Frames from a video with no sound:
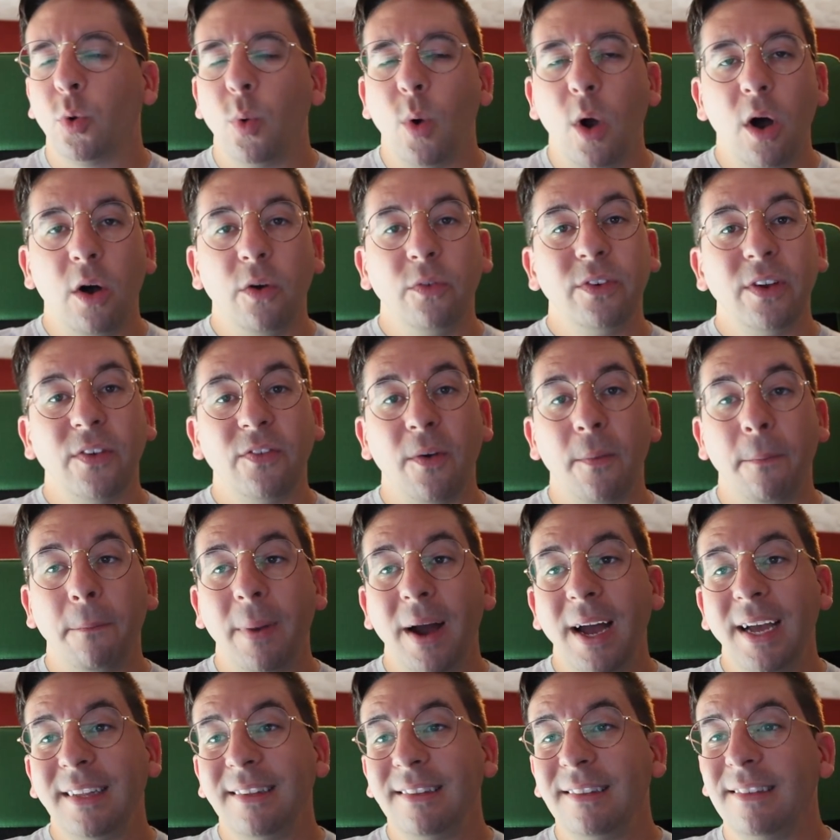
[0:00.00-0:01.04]
12 different
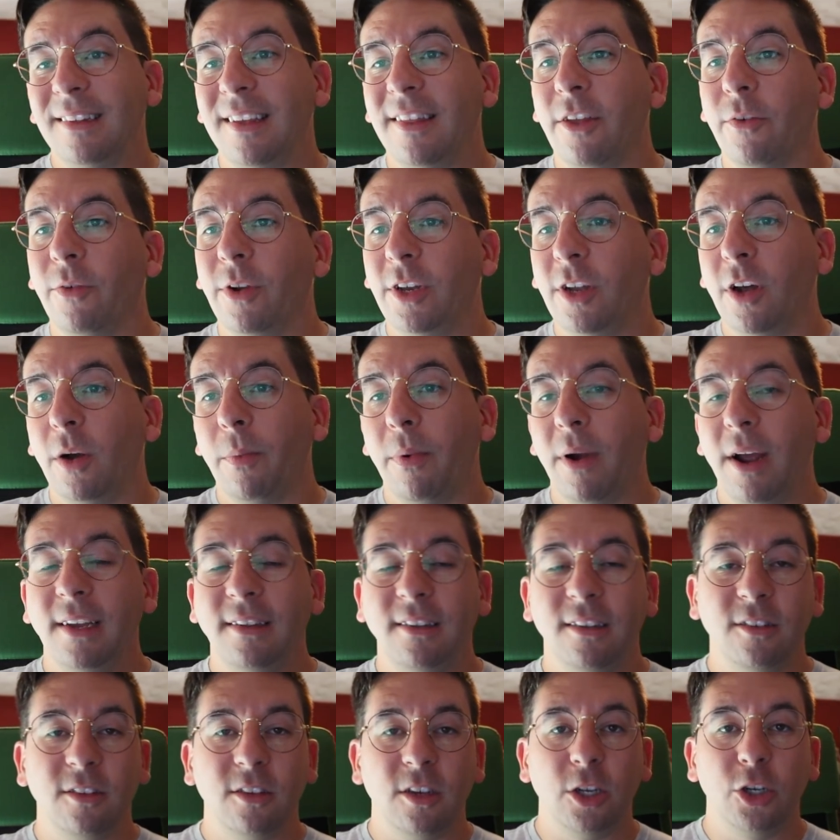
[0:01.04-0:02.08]
buttons and the retail
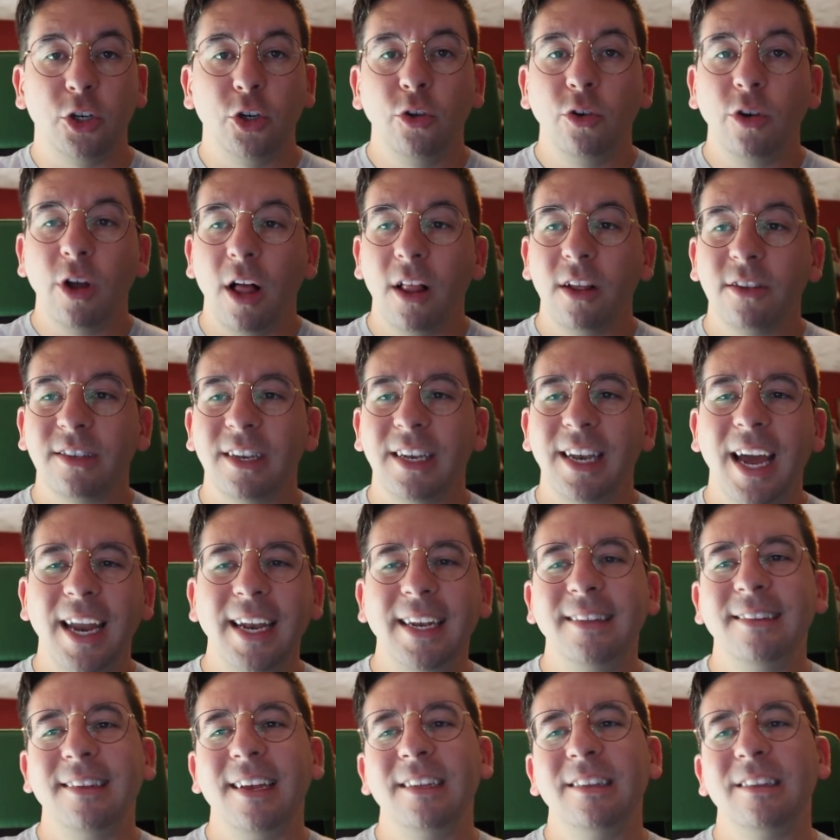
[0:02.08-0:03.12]
price is
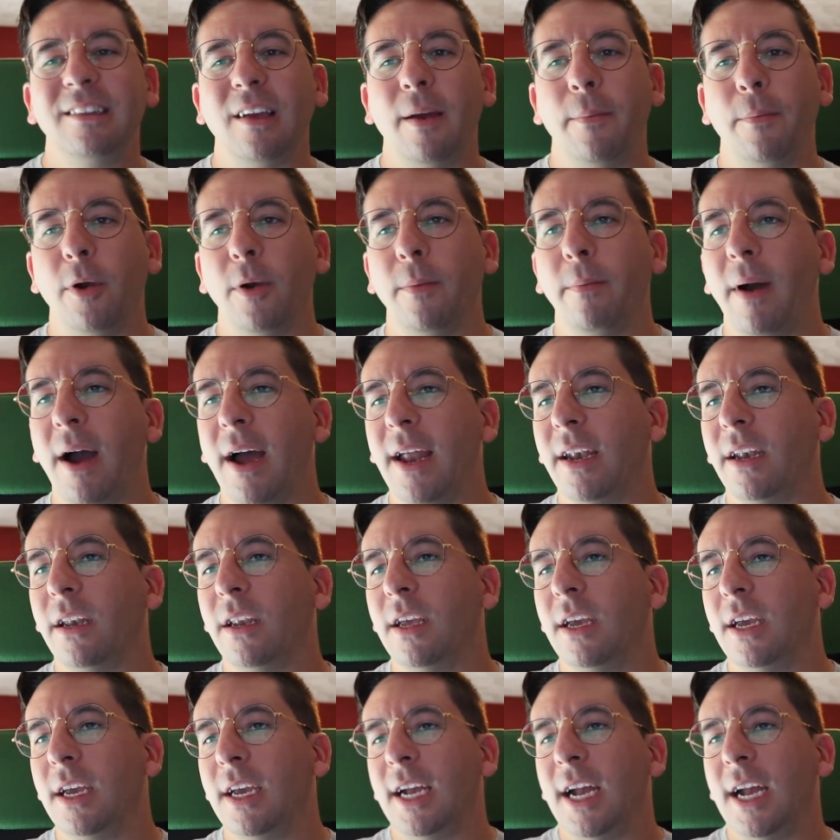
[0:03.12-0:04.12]
$2.90 per button.